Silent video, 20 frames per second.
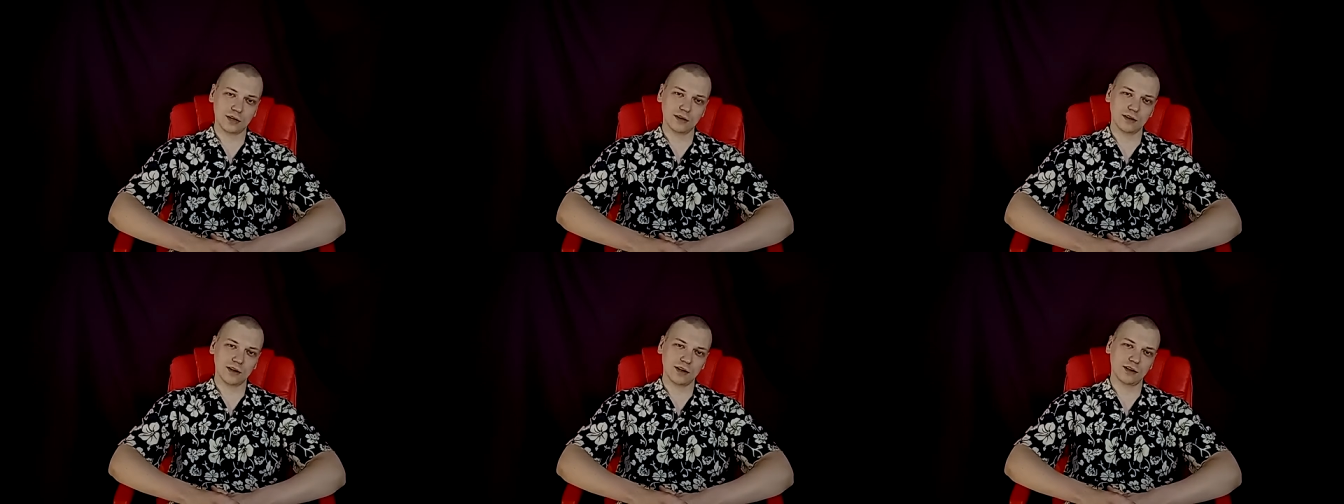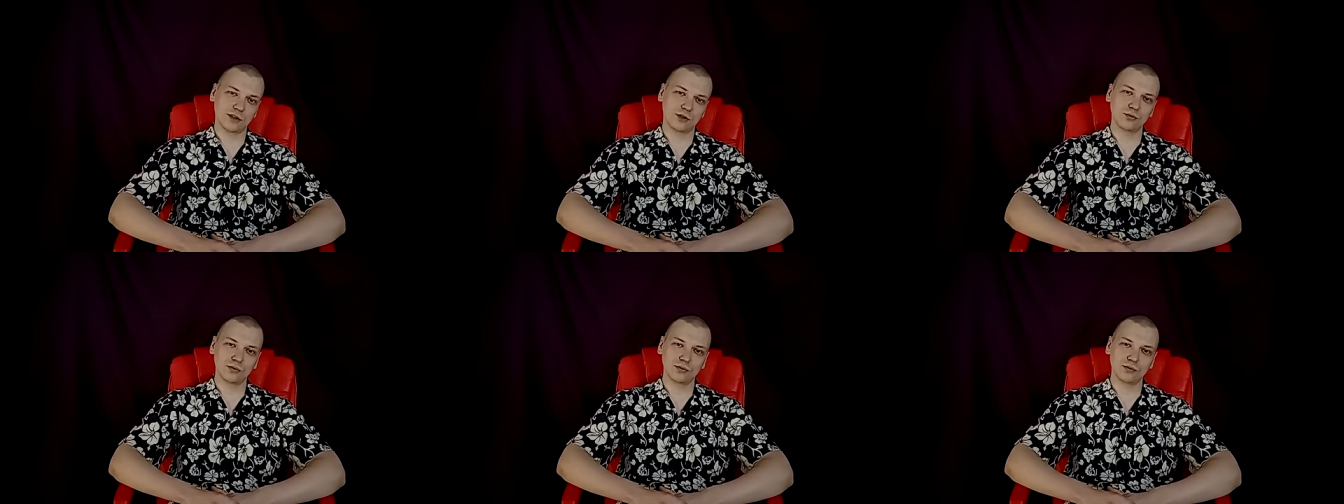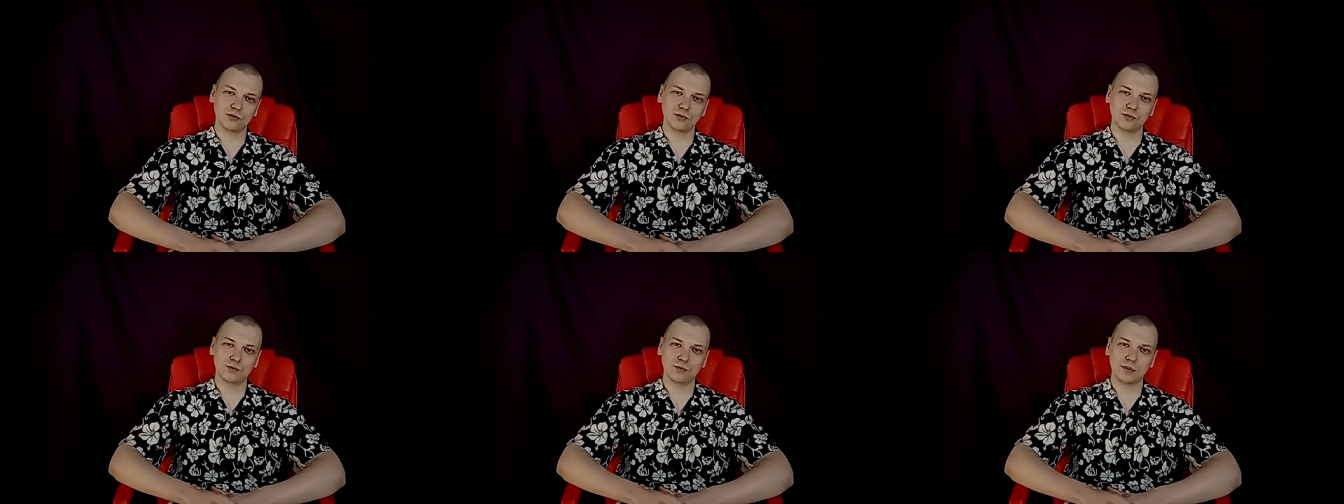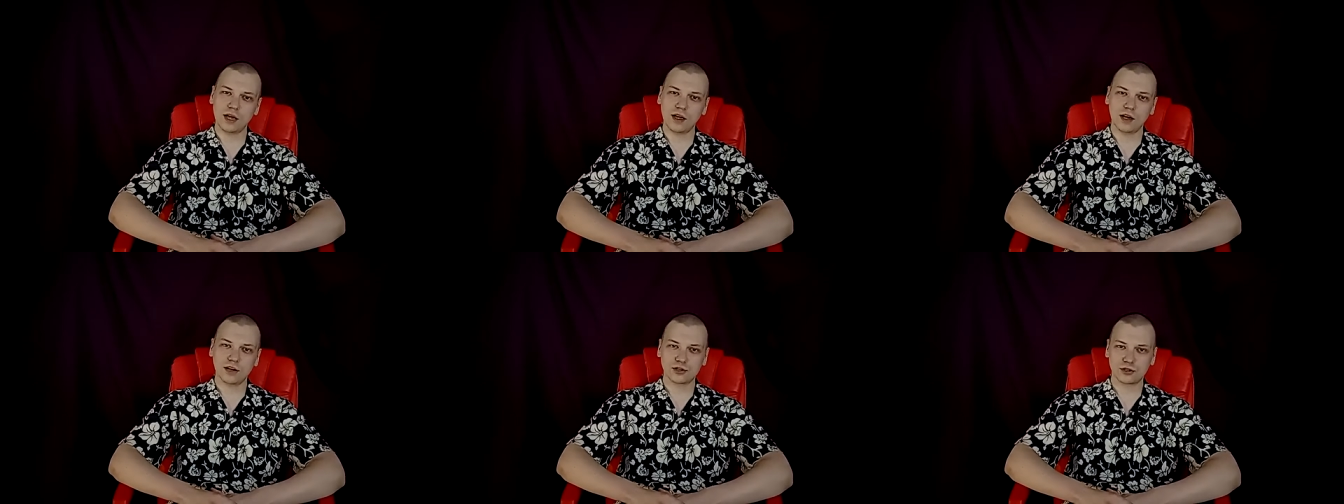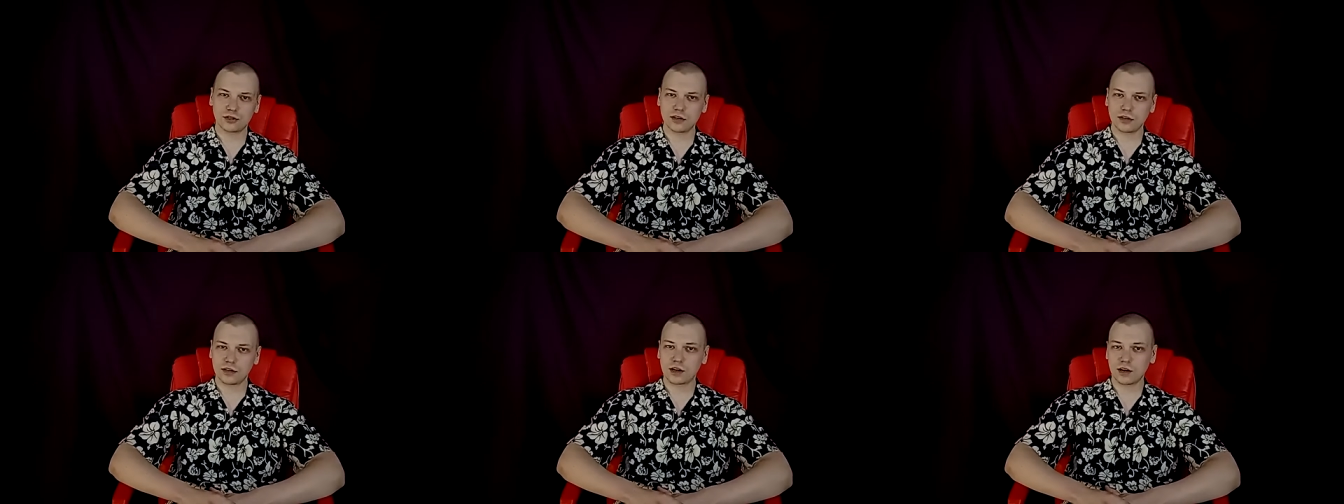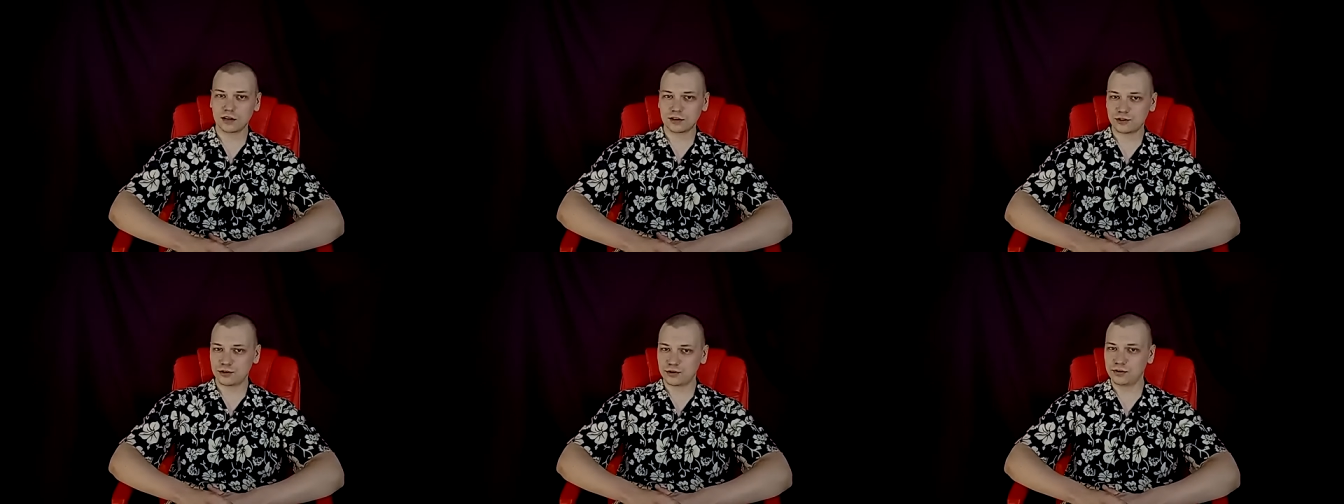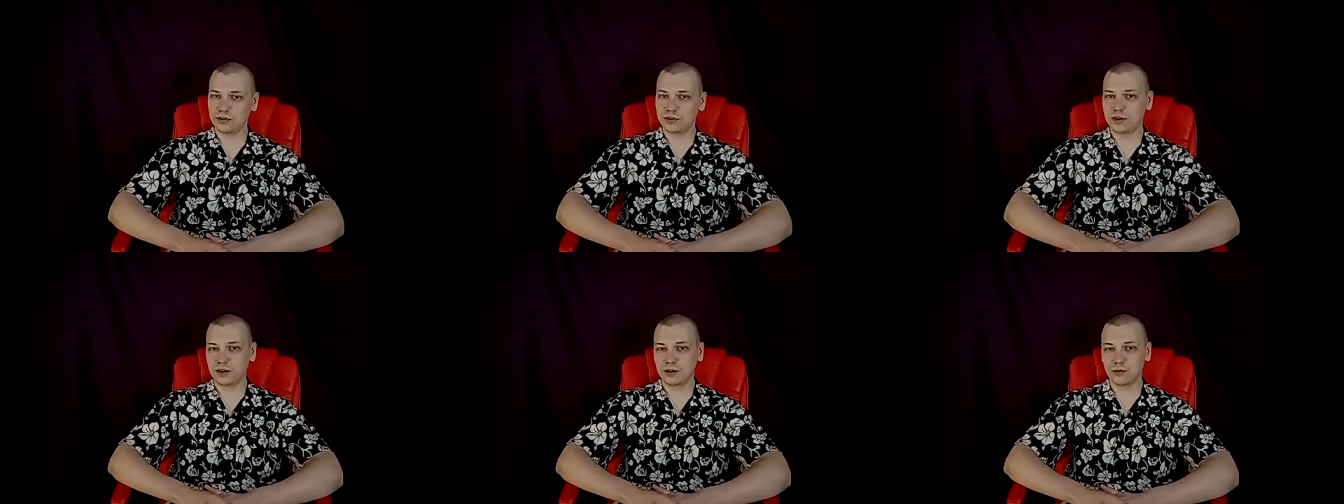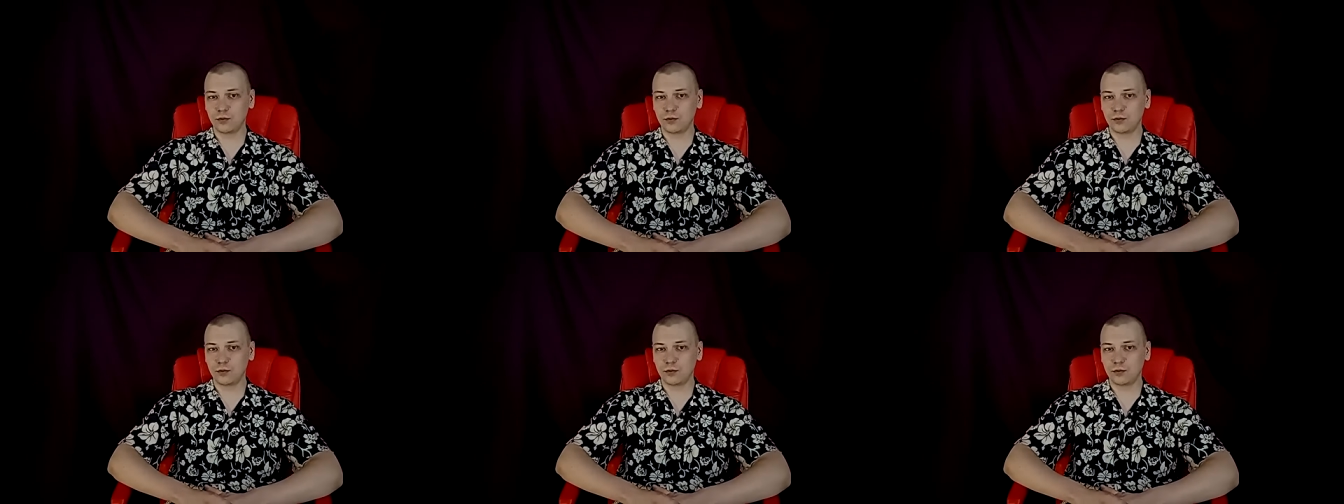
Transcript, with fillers: Like you, you may actually cut your hair